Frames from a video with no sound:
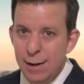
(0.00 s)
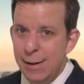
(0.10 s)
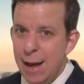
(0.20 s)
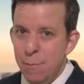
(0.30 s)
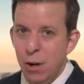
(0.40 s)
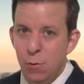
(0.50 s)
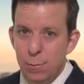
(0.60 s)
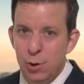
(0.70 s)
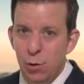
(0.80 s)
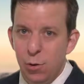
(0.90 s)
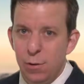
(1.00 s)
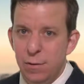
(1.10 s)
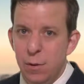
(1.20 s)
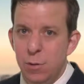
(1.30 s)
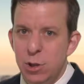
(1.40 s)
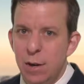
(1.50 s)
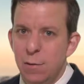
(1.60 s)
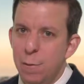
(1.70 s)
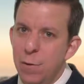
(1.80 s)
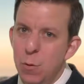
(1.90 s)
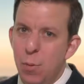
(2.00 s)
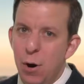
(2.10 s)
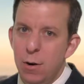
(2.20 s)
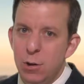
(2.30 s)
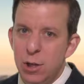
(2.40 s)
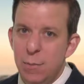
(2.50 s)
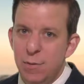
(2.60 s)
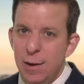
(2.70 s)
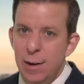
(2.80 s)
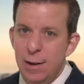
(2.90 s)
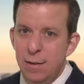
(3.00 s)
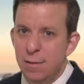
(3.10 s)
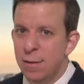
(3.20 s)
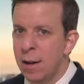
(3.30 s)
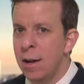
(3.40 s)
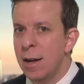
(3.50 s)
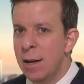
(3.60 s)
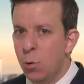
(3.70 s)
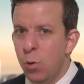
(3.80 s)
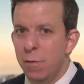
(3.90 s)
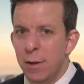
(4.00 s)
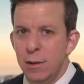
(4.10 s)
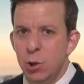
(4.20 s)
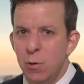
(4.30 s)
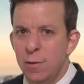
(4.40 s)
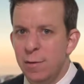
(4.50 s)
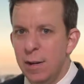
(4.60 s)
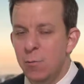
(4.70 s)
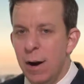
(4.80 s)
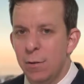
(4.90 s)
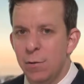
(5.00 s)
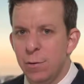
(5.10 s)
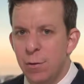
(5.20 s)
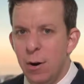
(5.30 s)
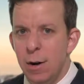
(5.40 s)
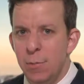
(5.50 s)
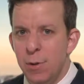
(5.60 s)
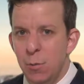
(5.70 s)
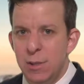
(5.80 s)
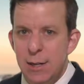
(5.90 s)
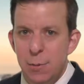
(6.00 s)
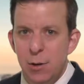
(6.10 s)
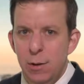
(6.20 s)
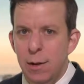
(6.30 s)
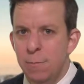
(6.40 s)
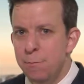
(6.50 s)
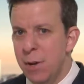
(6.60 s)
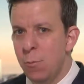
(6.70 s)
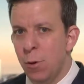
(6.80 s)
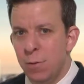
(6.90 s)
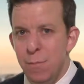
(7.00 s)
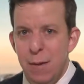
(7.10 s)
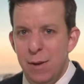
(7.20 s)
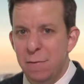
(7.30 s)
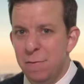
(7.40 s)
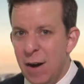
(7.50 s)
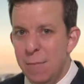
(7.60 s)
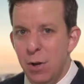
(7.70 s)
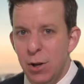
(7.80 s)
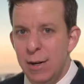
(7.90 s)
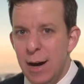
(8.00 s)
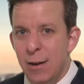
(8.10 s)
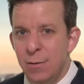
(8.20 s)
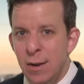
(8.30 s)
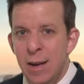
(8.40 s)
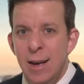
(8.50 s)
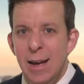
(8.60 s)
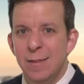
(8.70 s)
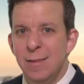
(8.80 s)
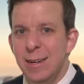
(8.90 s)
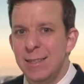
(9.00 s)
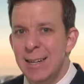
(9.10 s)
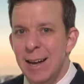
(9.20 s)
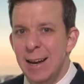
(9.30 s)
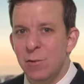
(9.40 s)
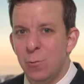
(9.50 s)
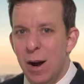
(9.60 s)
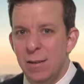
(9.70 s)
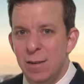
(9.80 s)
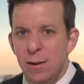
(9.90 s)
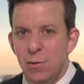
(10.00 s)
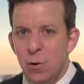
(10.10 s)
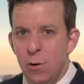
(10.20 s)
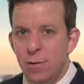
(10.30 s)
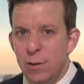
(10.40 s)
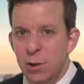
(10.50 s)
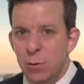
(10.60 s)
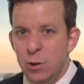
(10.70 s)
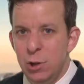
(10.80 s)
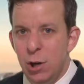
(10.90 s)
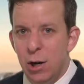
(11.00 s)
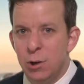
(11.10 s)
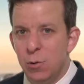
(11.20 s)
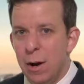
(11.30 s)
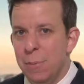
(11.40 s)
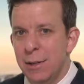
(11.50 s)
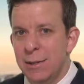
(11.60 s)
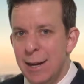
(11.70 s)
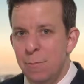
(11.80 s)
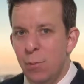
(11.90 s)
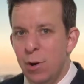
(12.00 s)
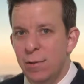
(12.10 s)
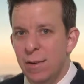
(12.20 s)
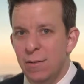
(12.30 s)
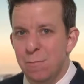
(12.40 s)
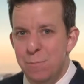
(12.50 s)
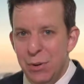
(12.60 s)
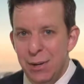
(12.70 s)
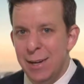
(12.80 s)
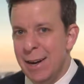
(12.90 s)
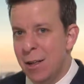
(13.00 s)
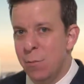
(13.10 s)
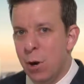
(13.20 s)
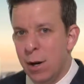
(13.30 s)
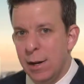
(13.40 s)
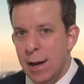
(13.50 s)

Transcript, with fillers: a gaming cryptocurrency which has few partnerships and is equivalent to a seed round startup that would typically be worth maybe $5 million, has seen a 10x rise in its currency to a jaw dropping $10.6 billion market